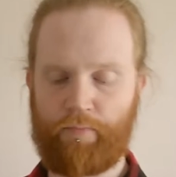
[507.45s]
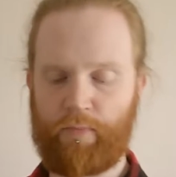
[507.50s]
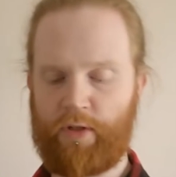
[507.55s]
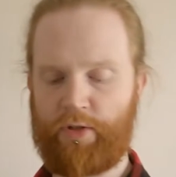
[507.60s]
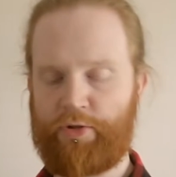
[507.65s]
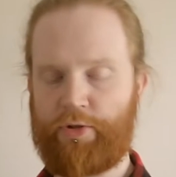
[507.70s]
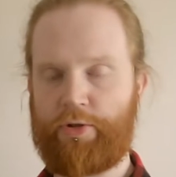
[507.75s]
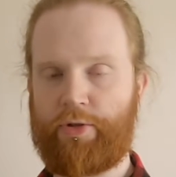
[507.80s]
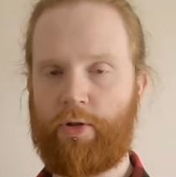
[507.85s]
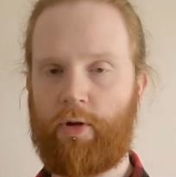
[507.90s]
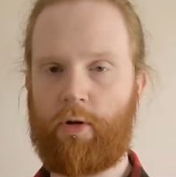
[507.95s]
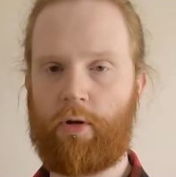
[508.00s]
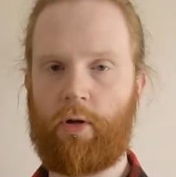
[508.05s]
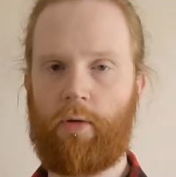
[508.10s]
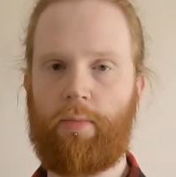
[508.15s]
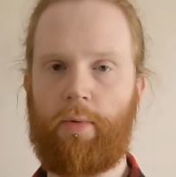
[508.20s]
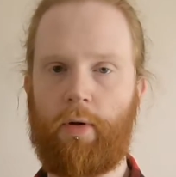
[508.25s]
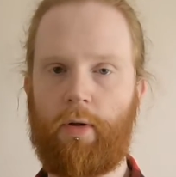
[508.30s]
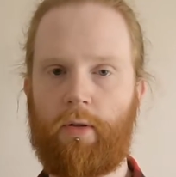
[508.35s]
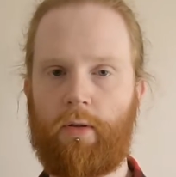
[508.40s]
let's just
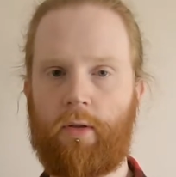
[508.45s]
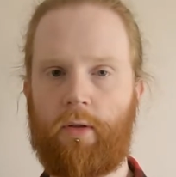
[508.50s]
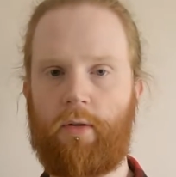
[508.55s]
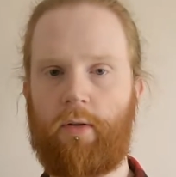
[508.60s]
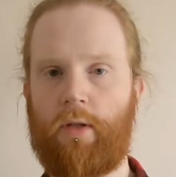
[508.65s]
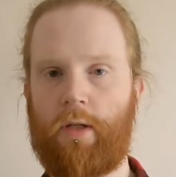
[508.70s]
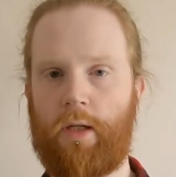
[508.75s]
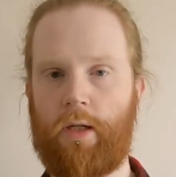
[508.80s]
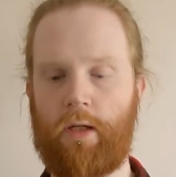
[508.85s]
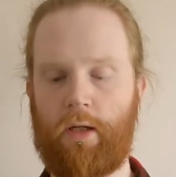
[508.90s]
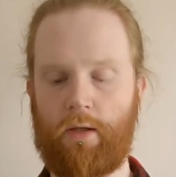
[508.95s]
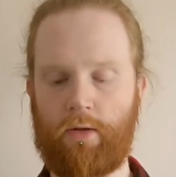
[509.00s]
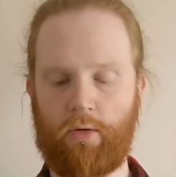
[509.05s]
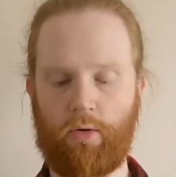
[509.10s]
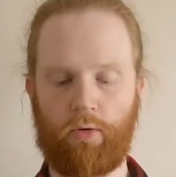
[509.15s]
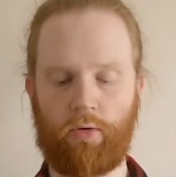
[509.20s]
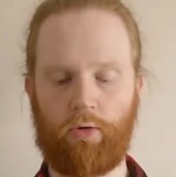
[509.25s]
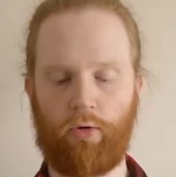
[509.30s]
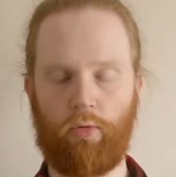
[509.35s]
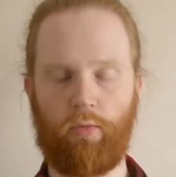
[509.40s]
talk about the
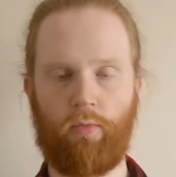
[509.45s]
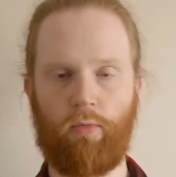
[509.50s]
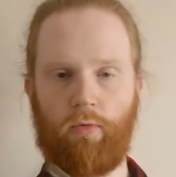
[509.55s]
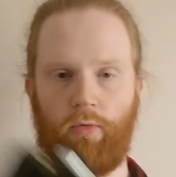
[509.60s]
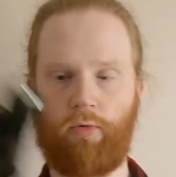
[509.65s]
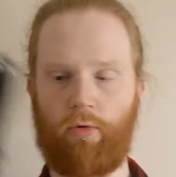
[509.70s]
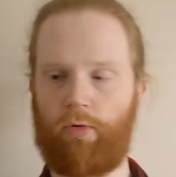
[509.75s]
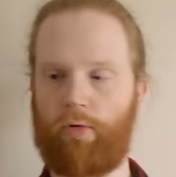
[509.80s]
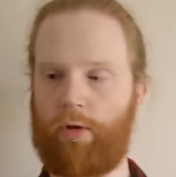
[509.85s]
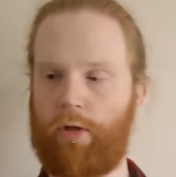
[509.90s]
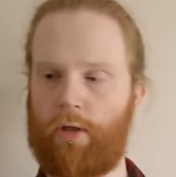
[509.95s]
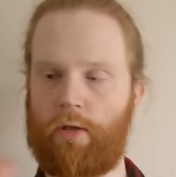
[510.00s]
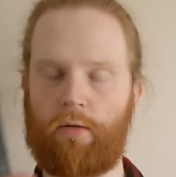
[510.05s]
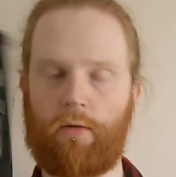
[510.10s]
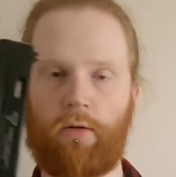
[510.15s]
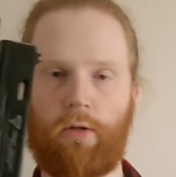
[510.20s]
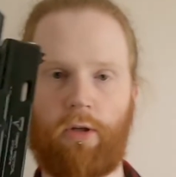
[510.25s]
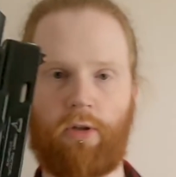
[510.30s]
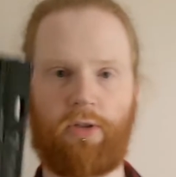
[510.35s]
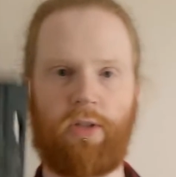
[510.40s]
Tokyo Marui
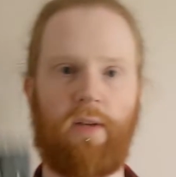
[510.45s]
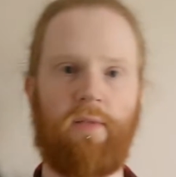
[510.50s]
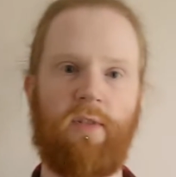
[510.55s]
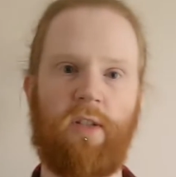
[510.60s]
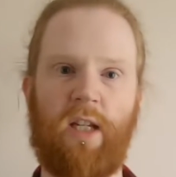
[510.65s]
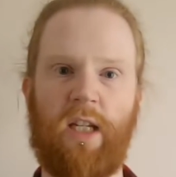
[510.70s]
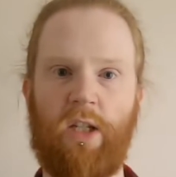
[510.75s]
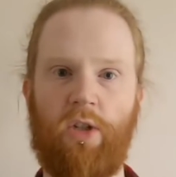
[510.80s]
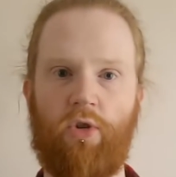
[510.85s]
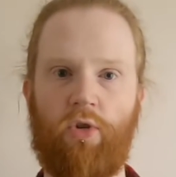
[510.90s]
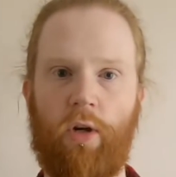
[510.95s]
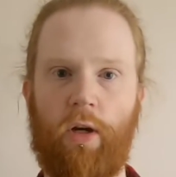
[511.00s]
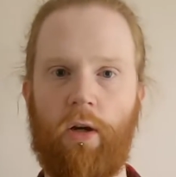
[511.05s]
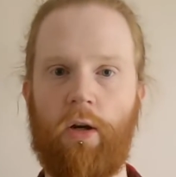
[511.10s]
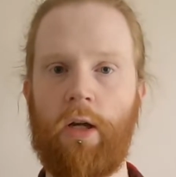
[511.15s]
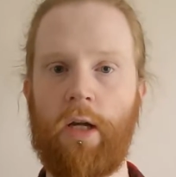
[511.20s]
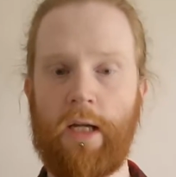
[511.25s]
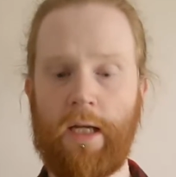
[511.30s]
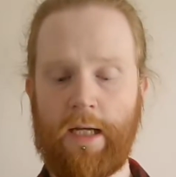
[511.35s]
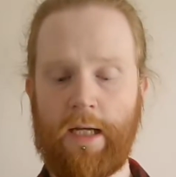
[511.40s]
Glock 17 trigger.